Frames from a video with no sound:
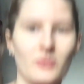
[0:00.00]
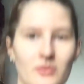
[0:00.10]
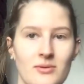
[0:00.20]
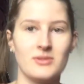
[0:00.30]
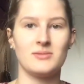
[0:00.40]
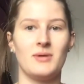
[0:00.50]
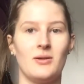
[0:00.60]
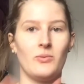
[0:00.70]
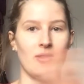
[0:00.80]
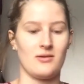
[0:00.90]
Small
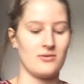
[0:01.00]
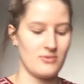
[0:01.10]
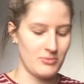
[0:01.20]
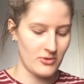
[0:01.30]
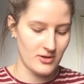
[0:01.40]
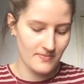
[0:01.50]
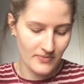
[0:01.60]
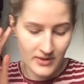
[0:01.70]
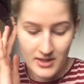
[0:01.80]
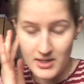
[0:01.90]
weather report.
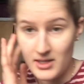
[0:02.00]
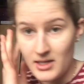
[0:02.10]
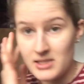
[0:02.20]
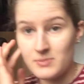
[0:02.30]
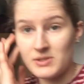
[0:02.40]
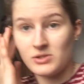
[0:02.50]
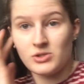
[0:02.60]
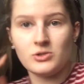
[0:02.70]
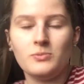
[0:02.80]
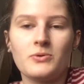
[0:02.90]
It's been
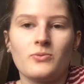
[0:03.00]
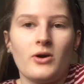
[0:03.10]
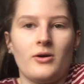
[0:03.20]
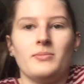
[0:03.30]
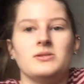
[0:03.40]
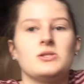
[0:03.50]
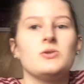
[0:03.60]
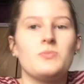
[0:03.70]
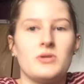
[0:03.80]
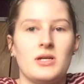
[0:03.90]
super warm and
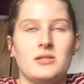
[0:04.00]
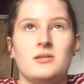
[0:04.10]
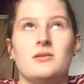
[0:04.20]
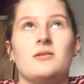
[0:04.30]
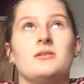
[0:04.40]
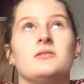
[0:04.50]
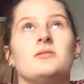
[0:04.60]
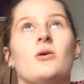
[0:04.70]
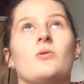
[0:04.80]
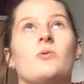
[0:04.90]
super nice this
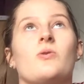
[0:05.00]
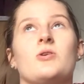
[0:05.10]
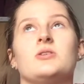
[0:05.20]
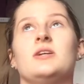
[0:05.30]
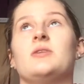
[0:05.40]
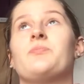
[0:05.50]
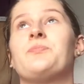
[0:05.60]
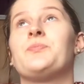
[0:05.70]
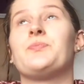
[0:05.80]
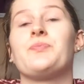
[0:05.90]
whole quarantine.
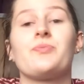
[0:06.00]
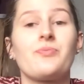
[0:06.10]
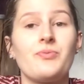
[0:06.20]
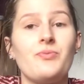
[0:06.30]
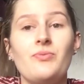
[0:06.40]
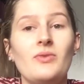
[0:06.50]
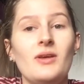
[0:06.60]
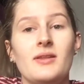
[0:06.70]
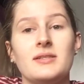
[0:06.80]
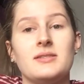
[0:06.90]

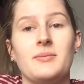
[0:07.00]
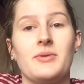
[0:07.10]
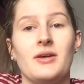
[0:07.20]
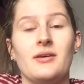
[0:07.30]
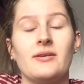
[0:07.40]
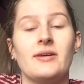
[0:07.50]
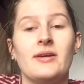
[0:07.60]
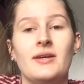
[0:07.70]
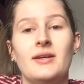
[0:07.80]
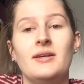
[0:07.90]
That's something.
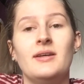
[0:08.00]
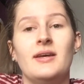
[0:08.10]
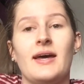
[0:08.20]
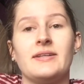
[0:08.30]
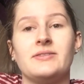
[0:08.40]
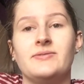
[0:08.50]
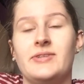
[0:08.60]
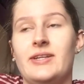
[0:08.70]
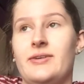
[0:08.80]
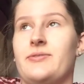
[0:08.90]
It hasn't
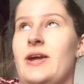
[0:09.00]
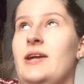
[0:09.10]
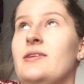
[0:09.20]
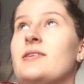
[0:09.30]
really rained.